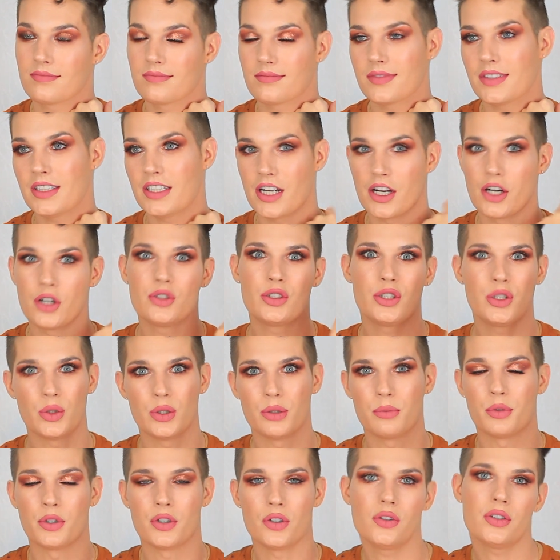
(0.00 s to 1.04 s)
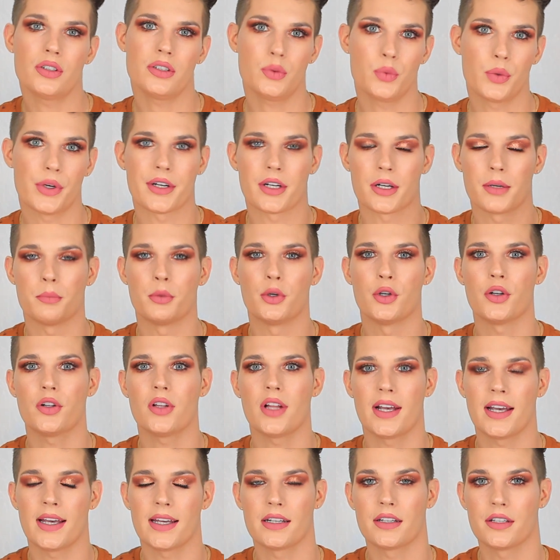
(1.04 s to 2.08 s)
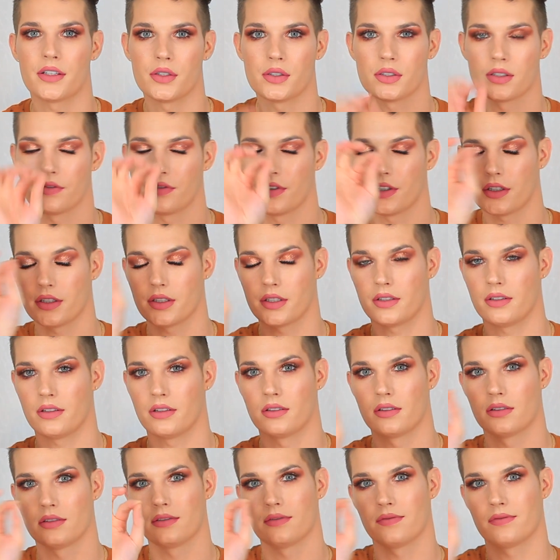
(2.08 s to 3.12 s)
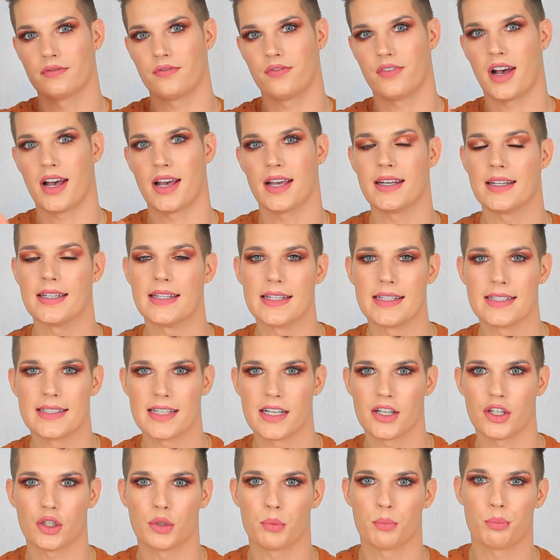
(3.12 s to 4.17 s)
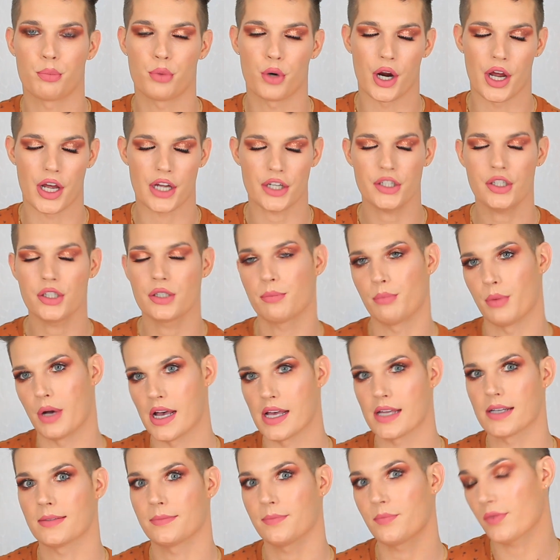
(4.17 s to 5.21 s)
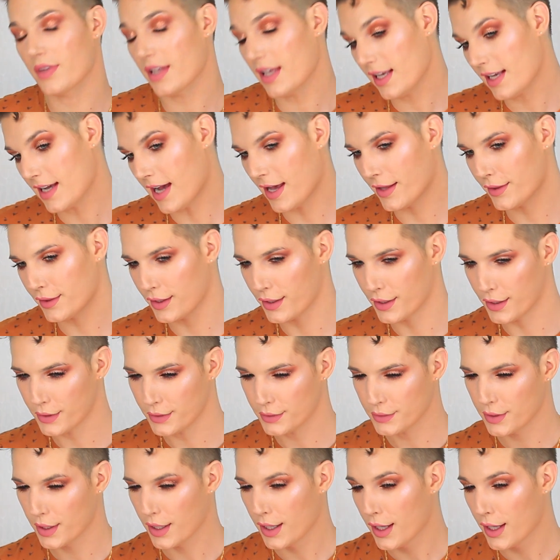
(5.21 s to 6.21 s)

you know, doable. It's workable. I had to use a very fine detailed brush, but it got there.